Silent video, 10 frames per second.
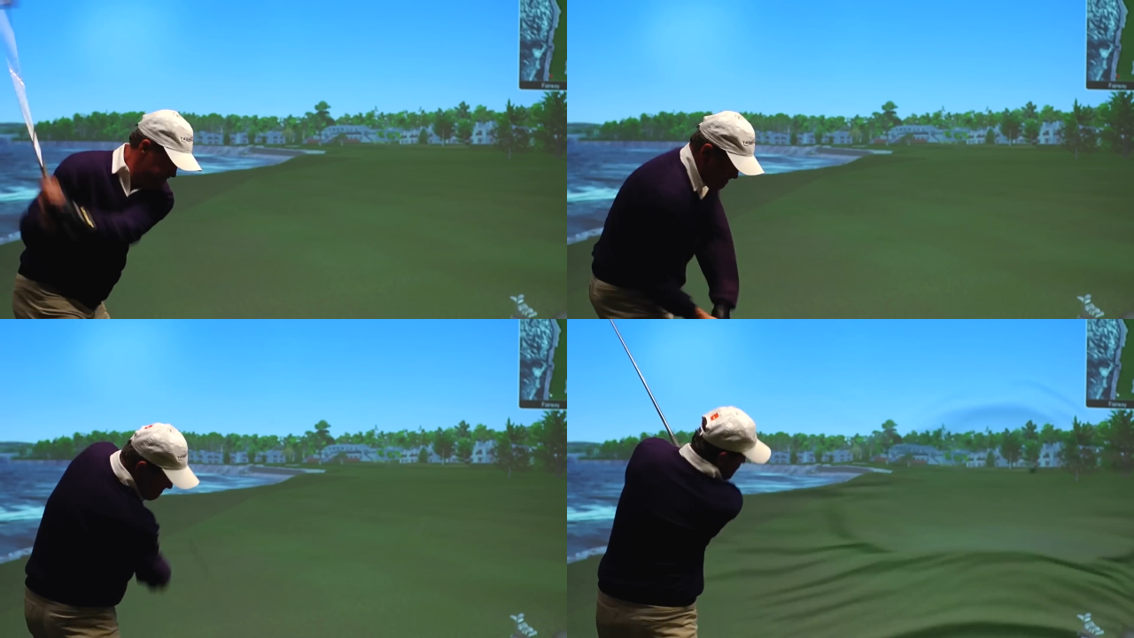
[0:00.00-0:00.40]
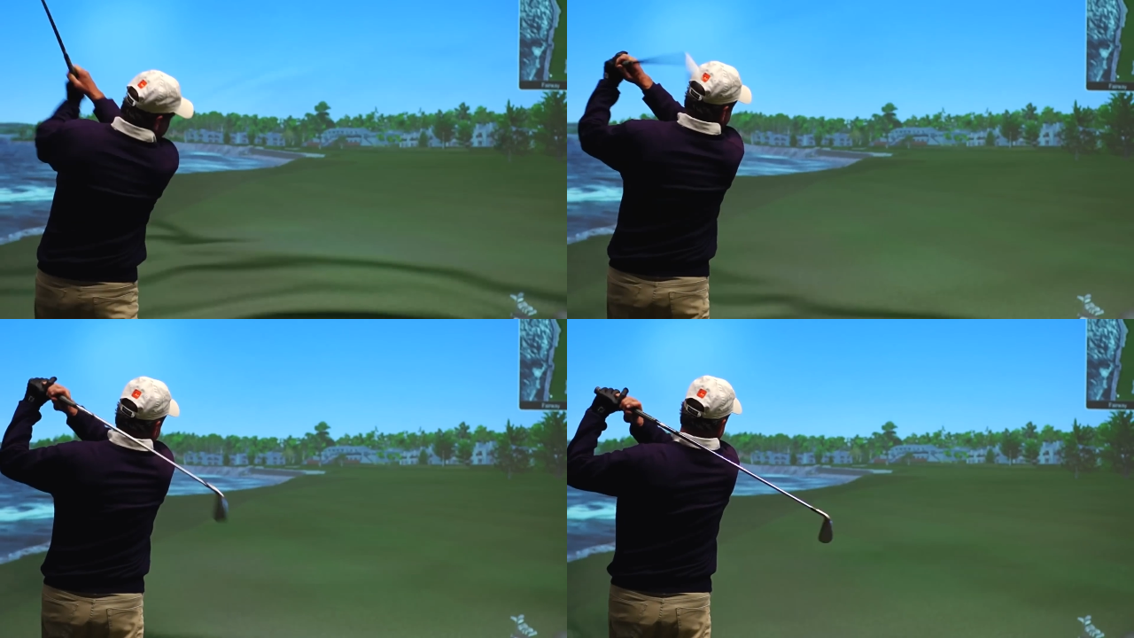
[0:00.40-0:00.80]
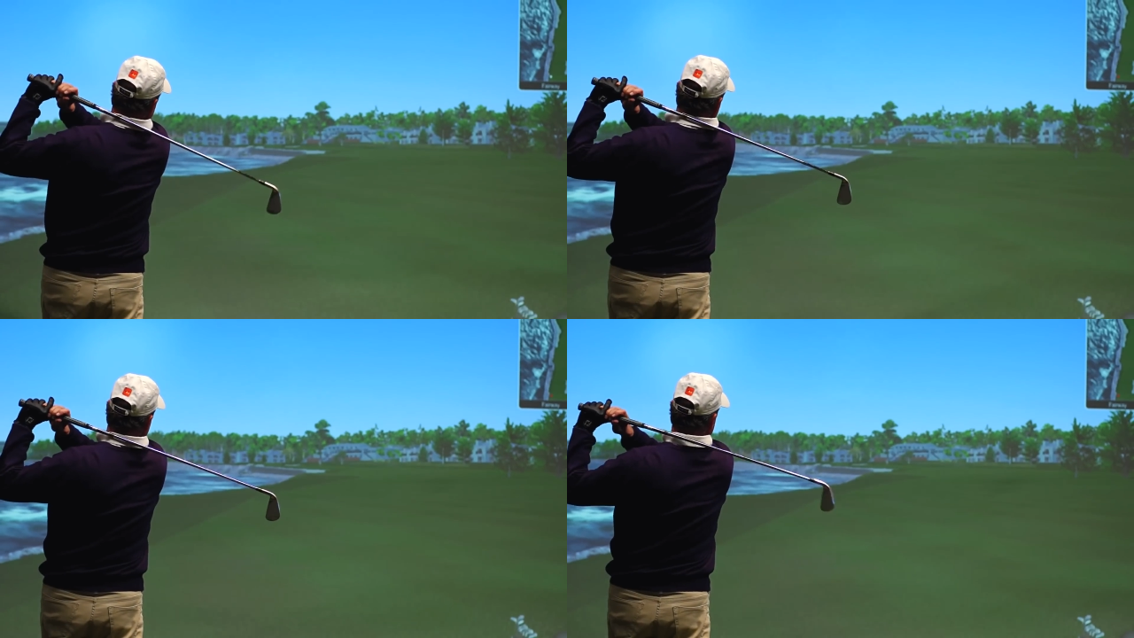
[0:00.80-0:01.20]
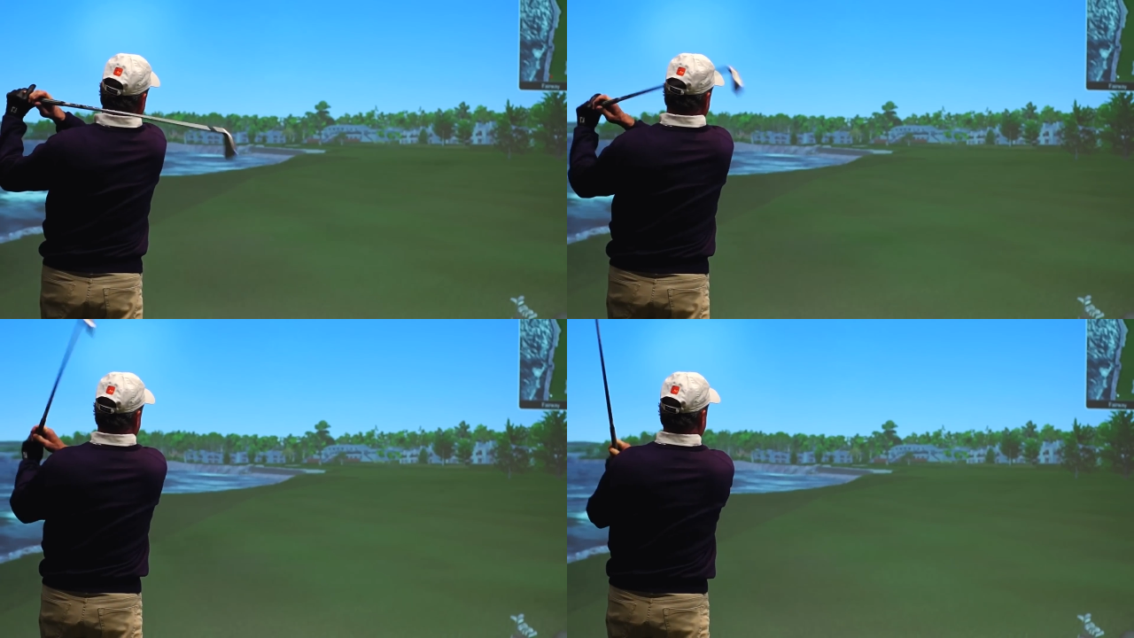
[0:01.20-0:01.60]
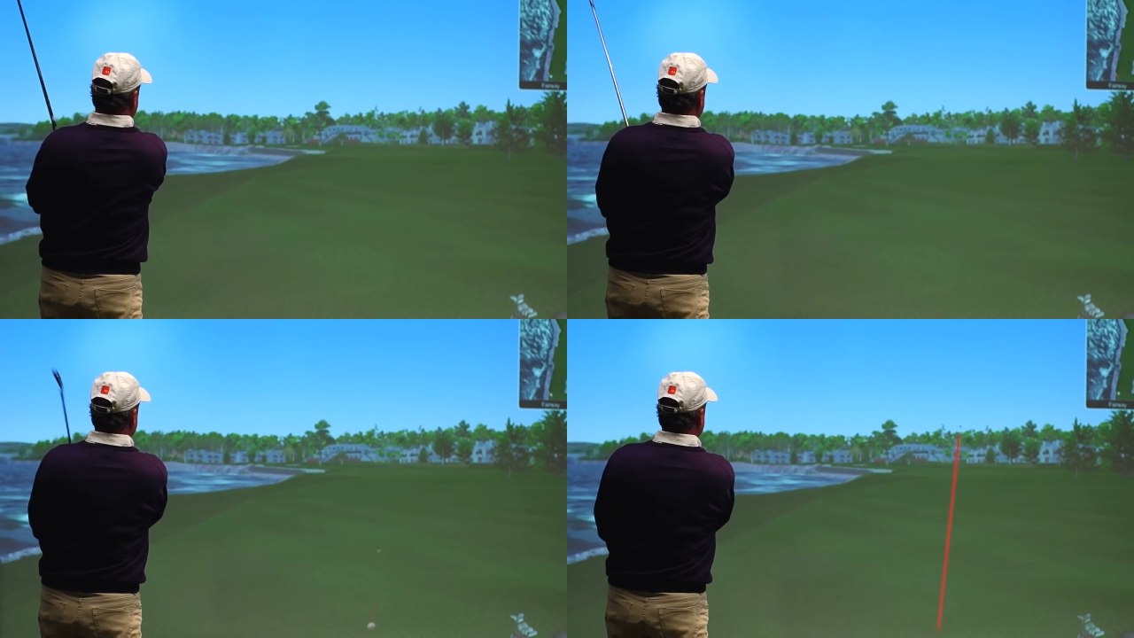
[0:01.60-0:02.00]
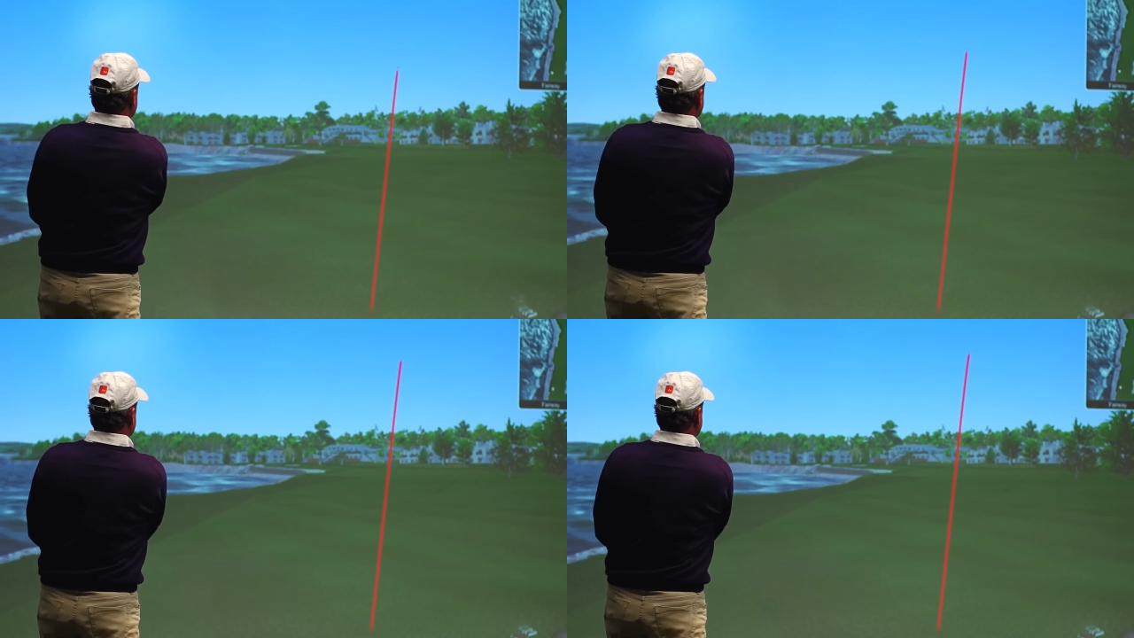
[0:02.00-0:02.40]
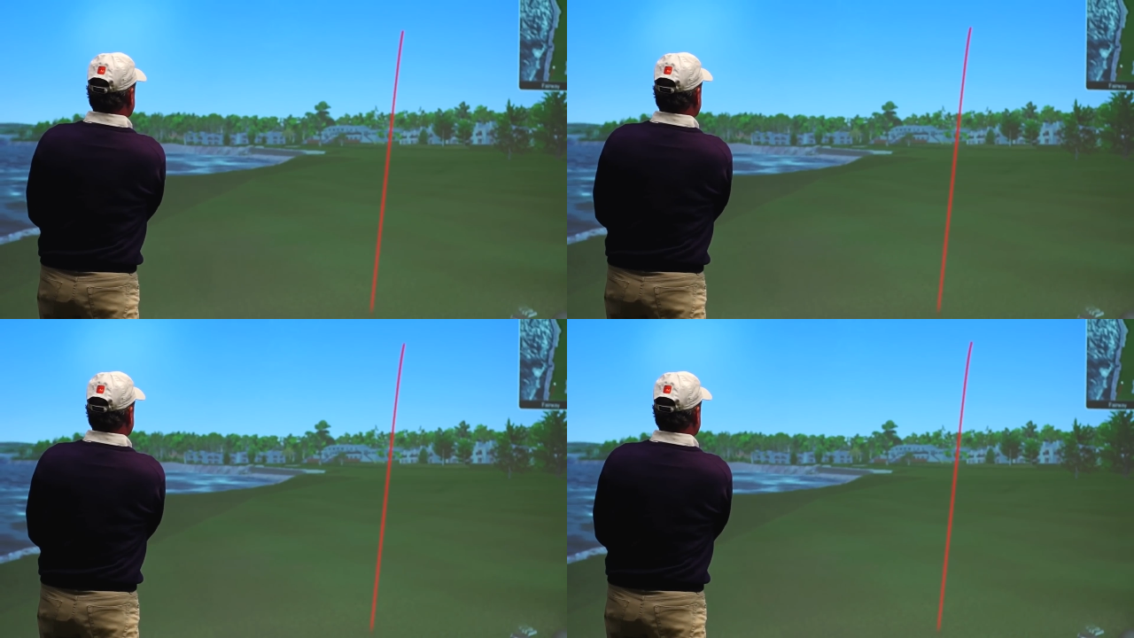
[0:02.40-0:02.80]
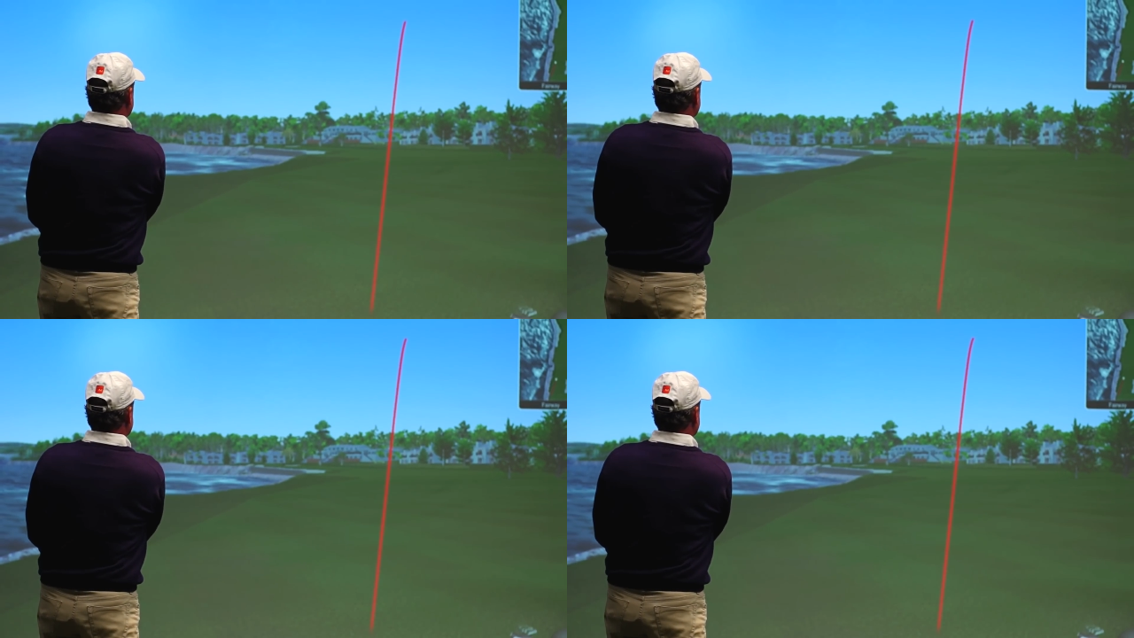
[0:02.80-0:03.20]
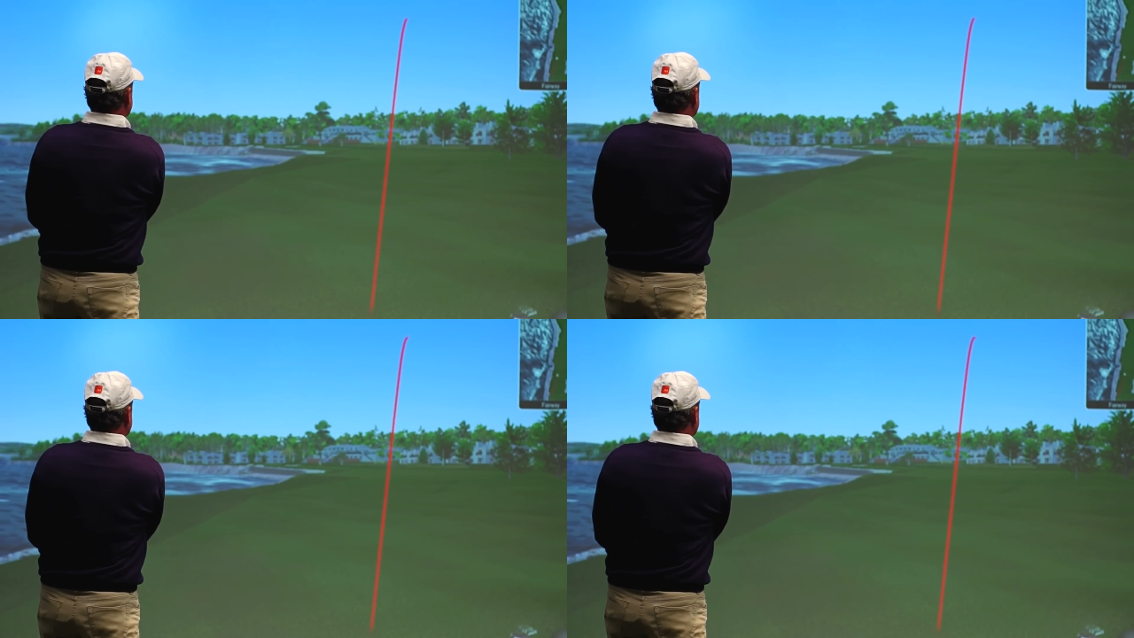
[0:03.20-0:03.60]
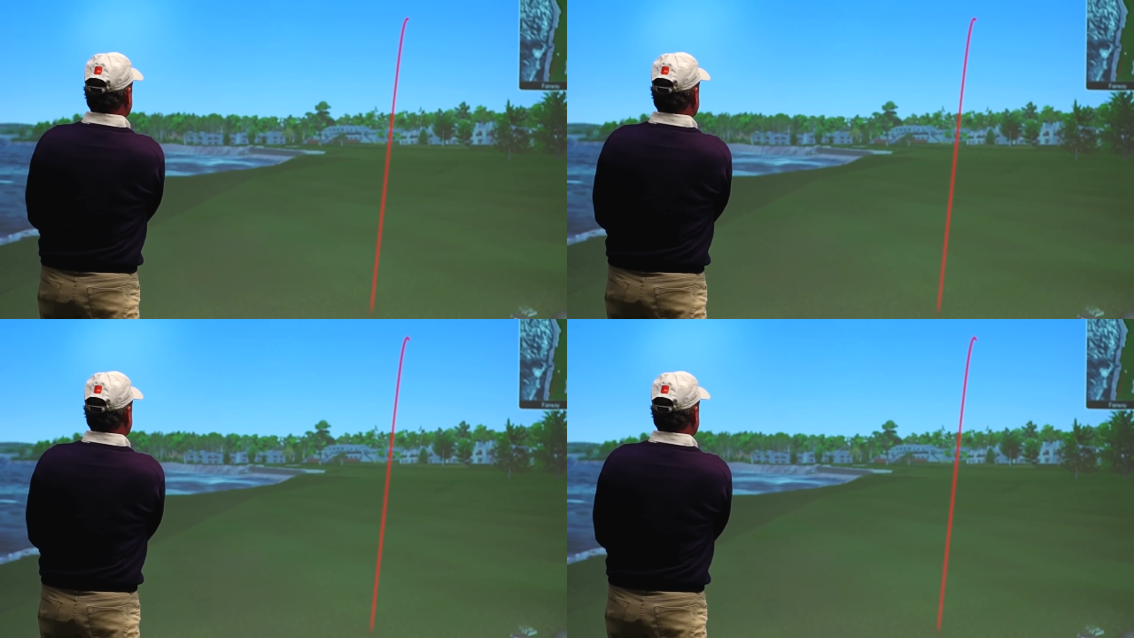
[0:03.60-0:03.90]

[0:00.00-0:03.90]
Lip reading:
(no speaker visible)